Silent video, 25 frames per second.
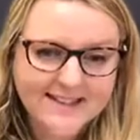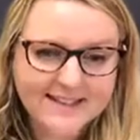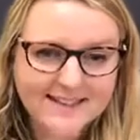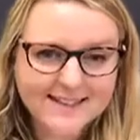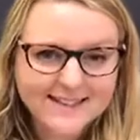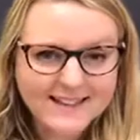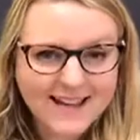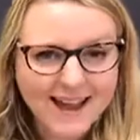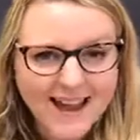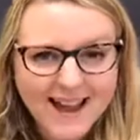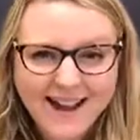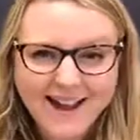
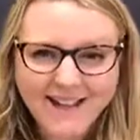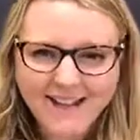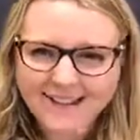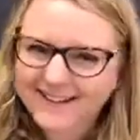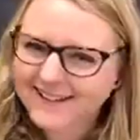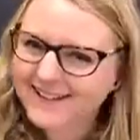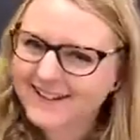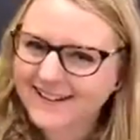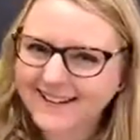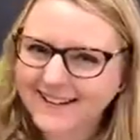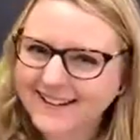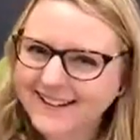yeah, I
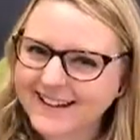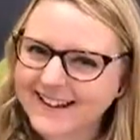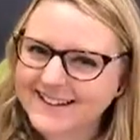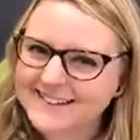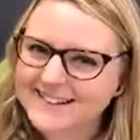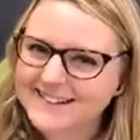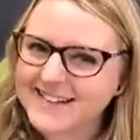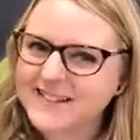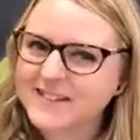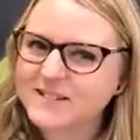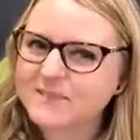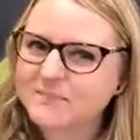kind of guess
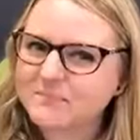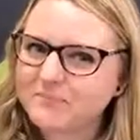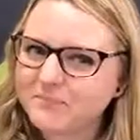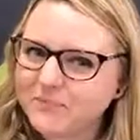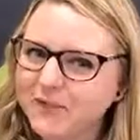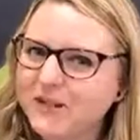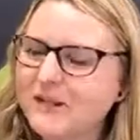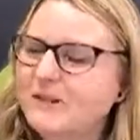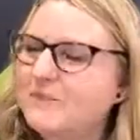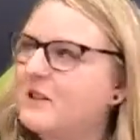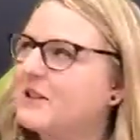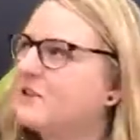that's
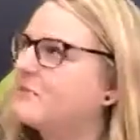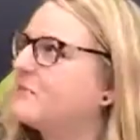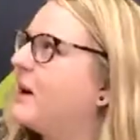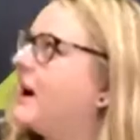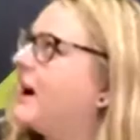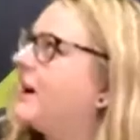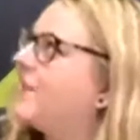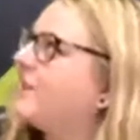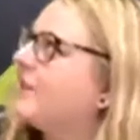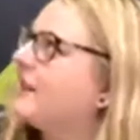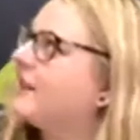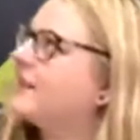pretty much my
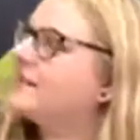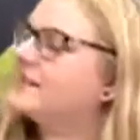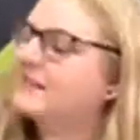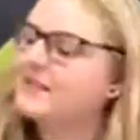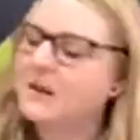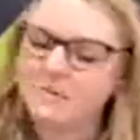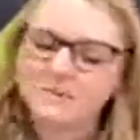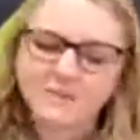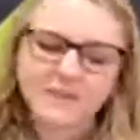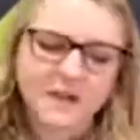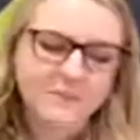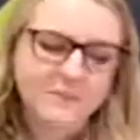advice
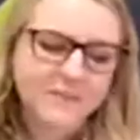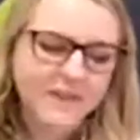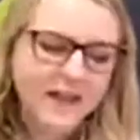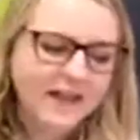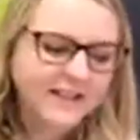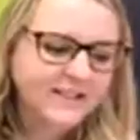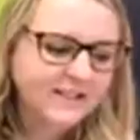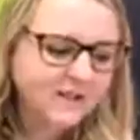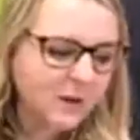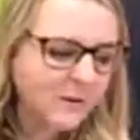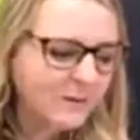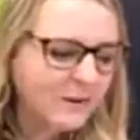summed up there.
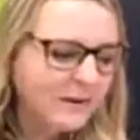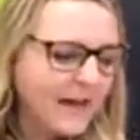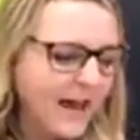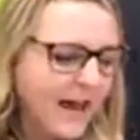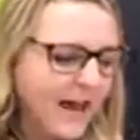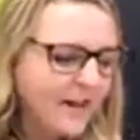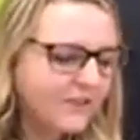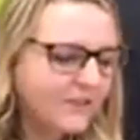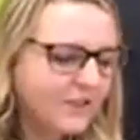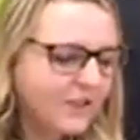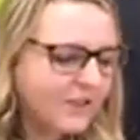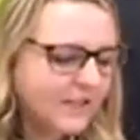So I'm going to
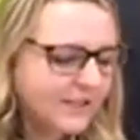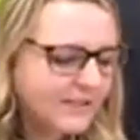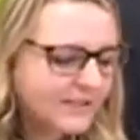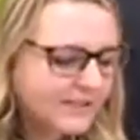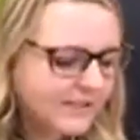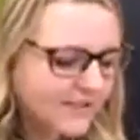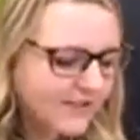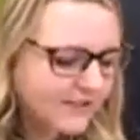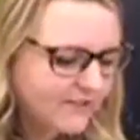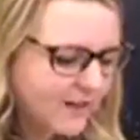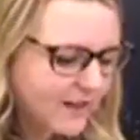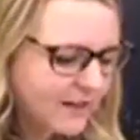have a look and
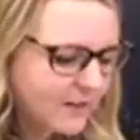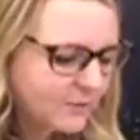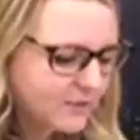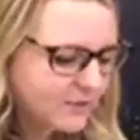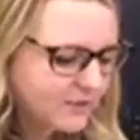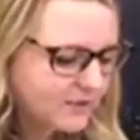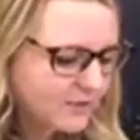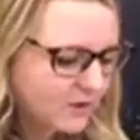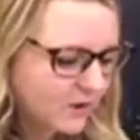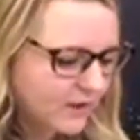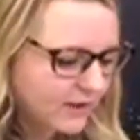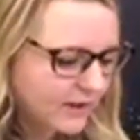see if
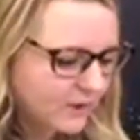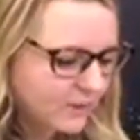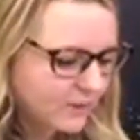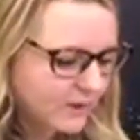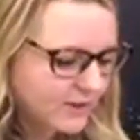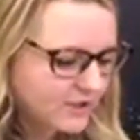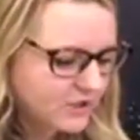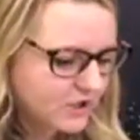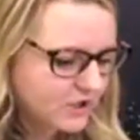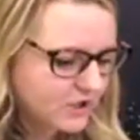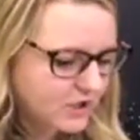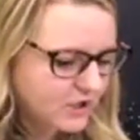anybody's got any
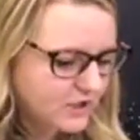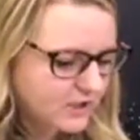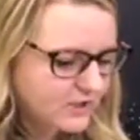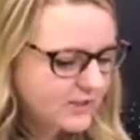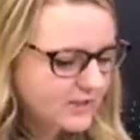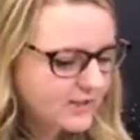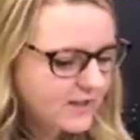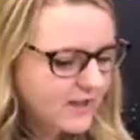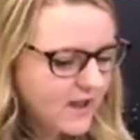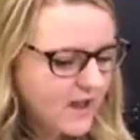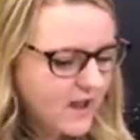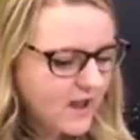
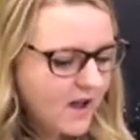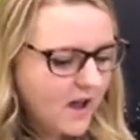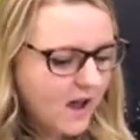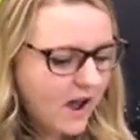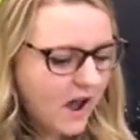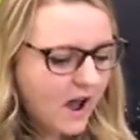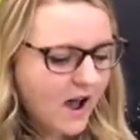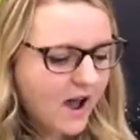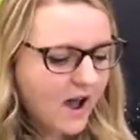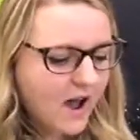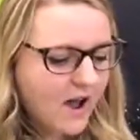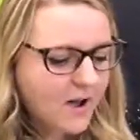questions.
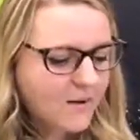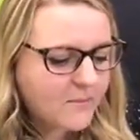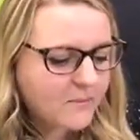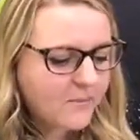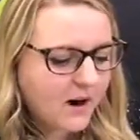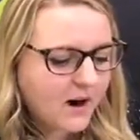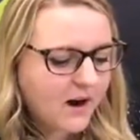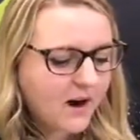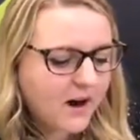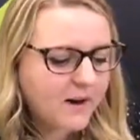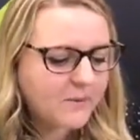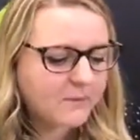
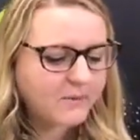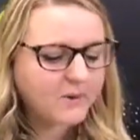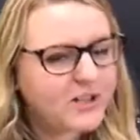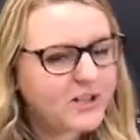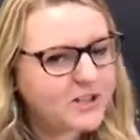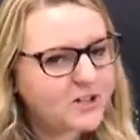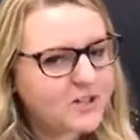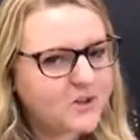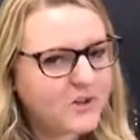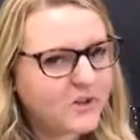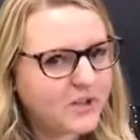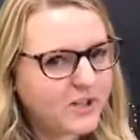I'm
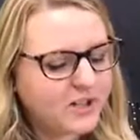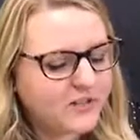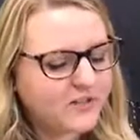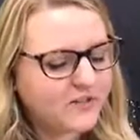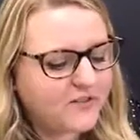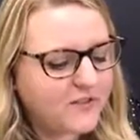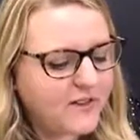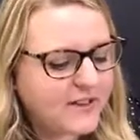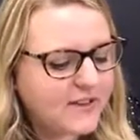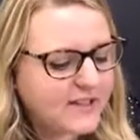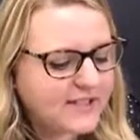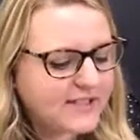sure
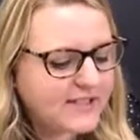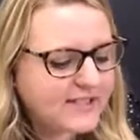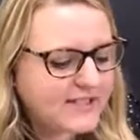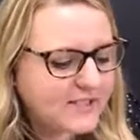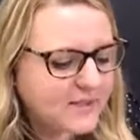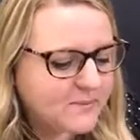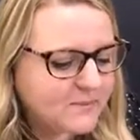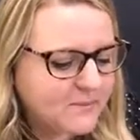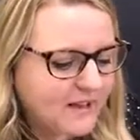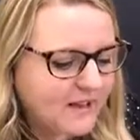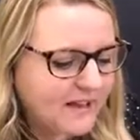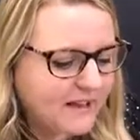you've listened
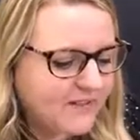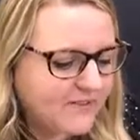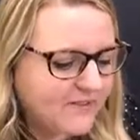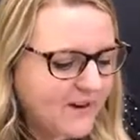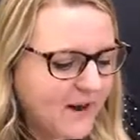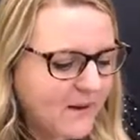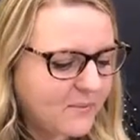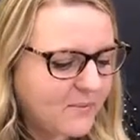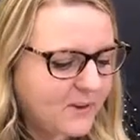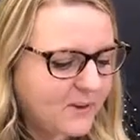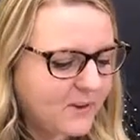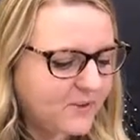to me
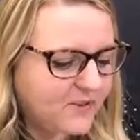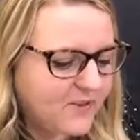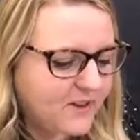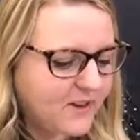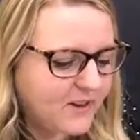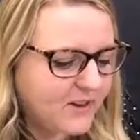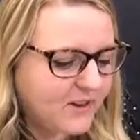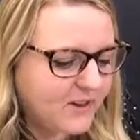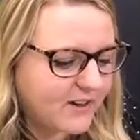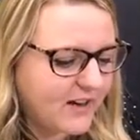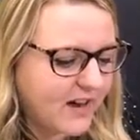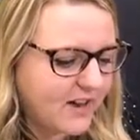ramble on for
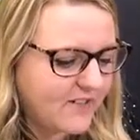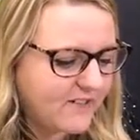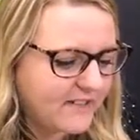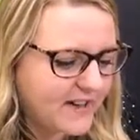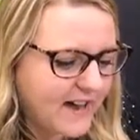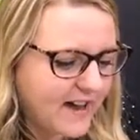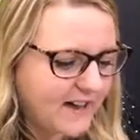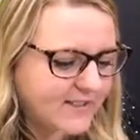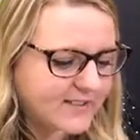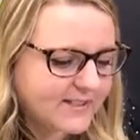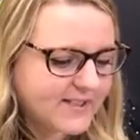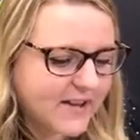long enough
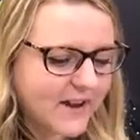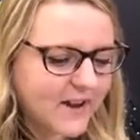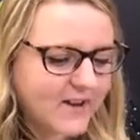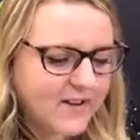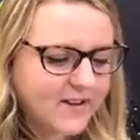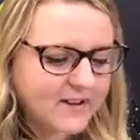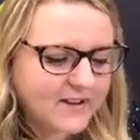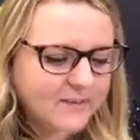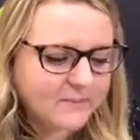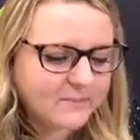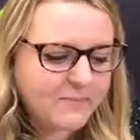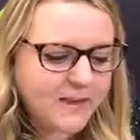now,
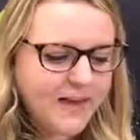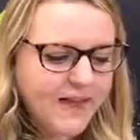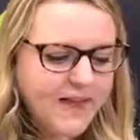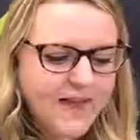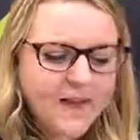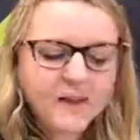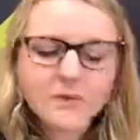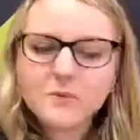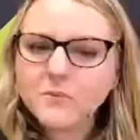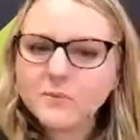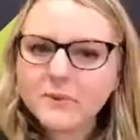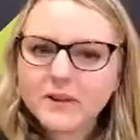so
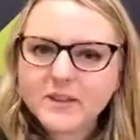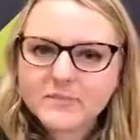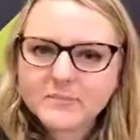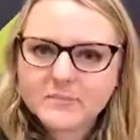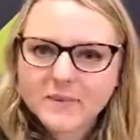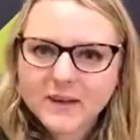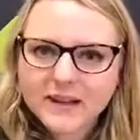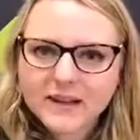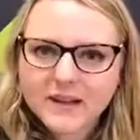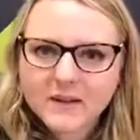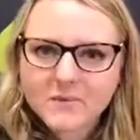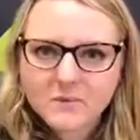bear with
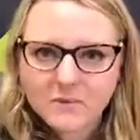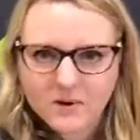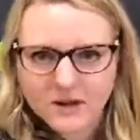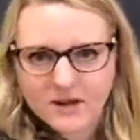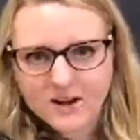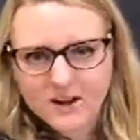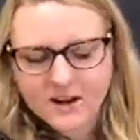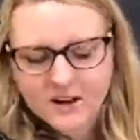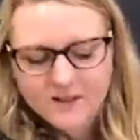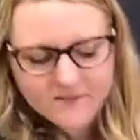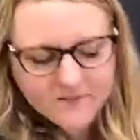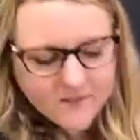me
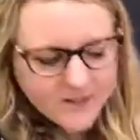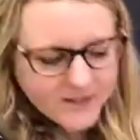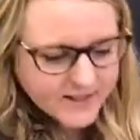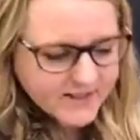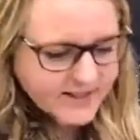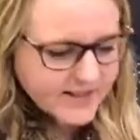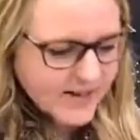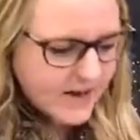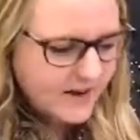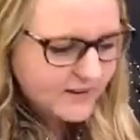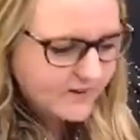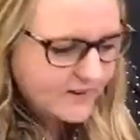while I
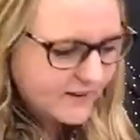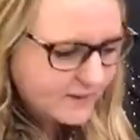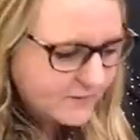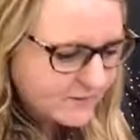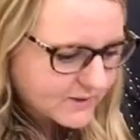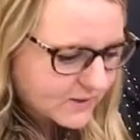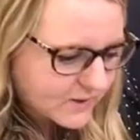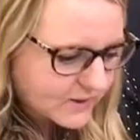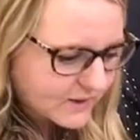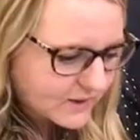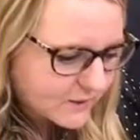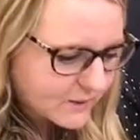find out if
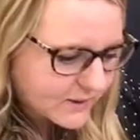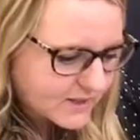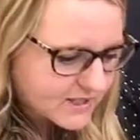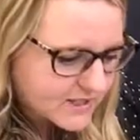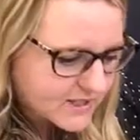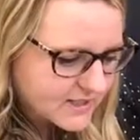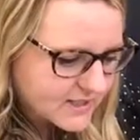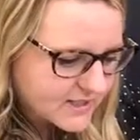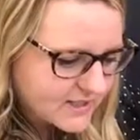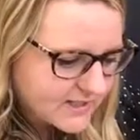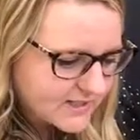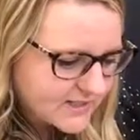anyone's got any
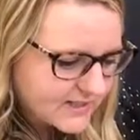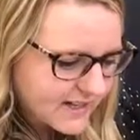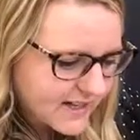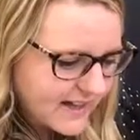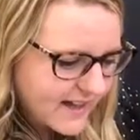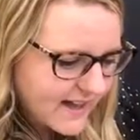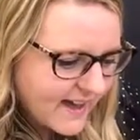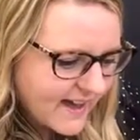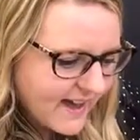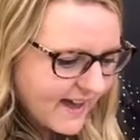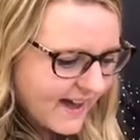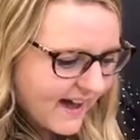questions.
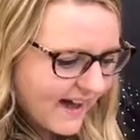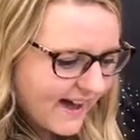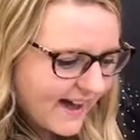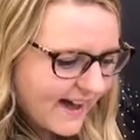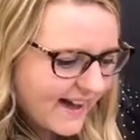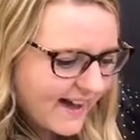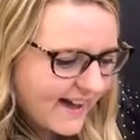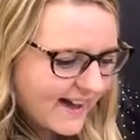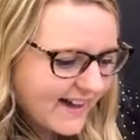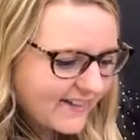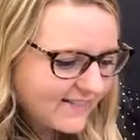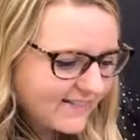
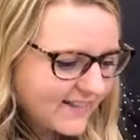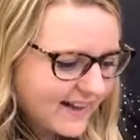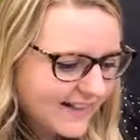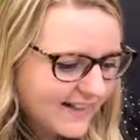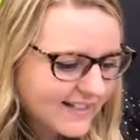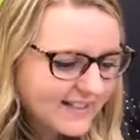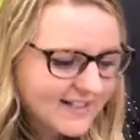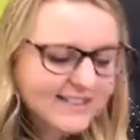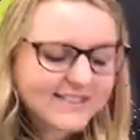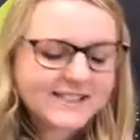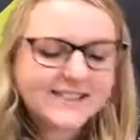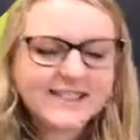I
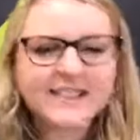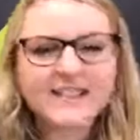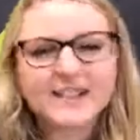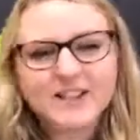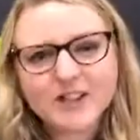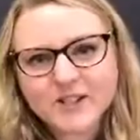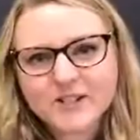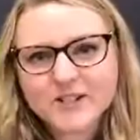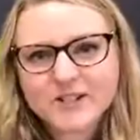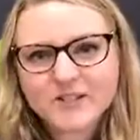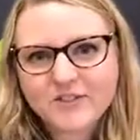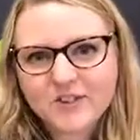can see
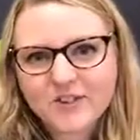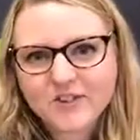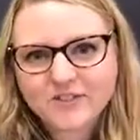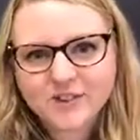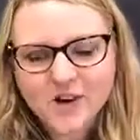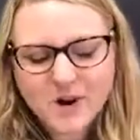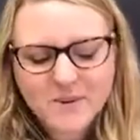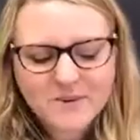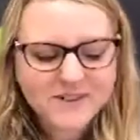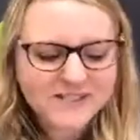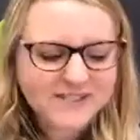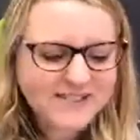loads of you have
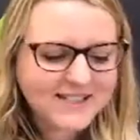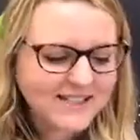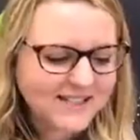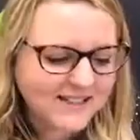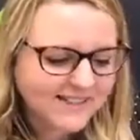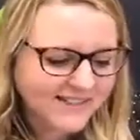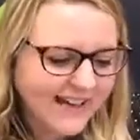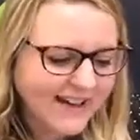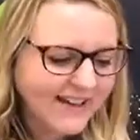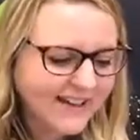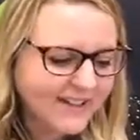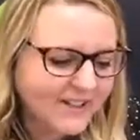commented
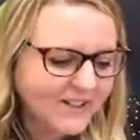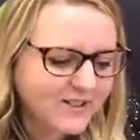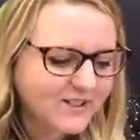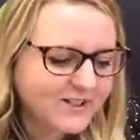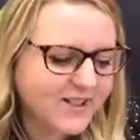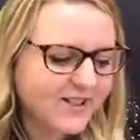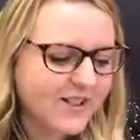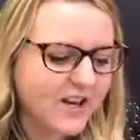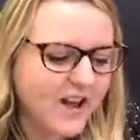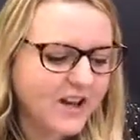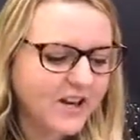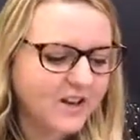thank you,
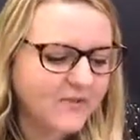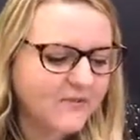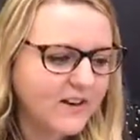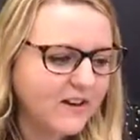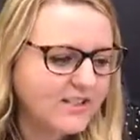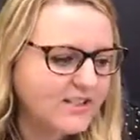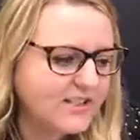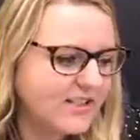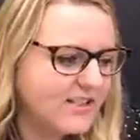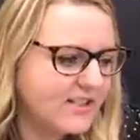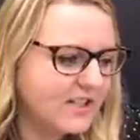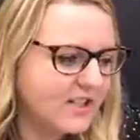so that I can
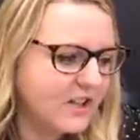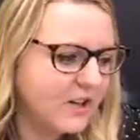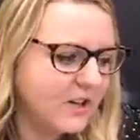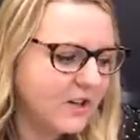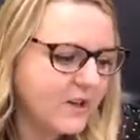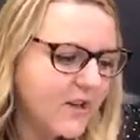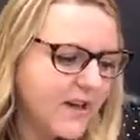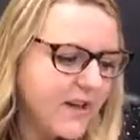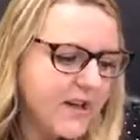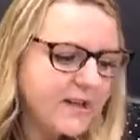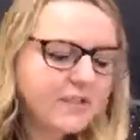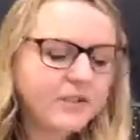register you.
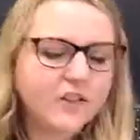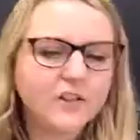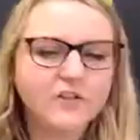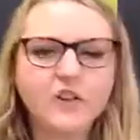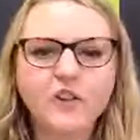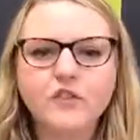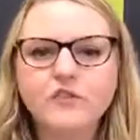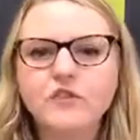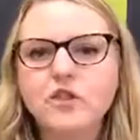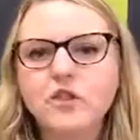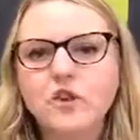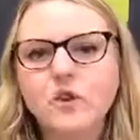So if
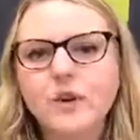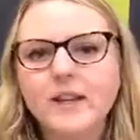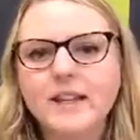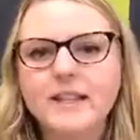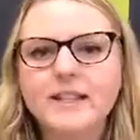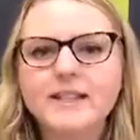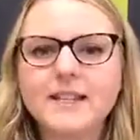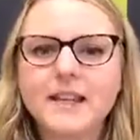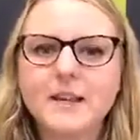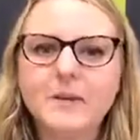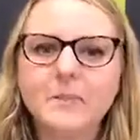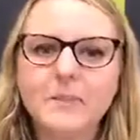you've
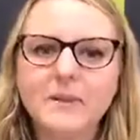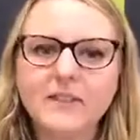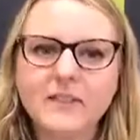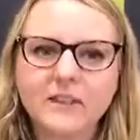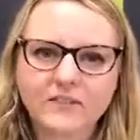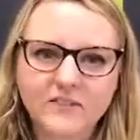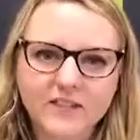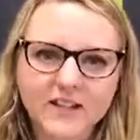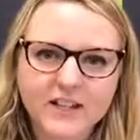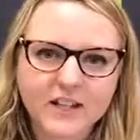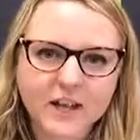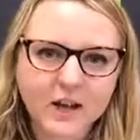joined in with the
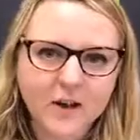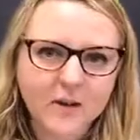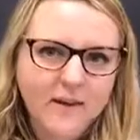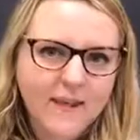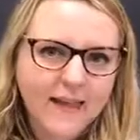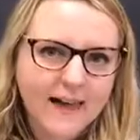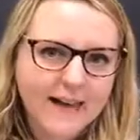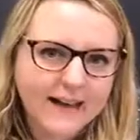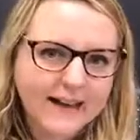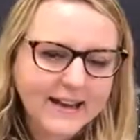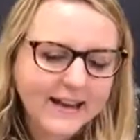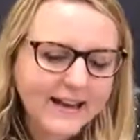video
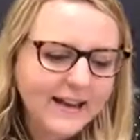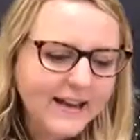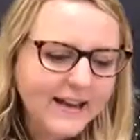late,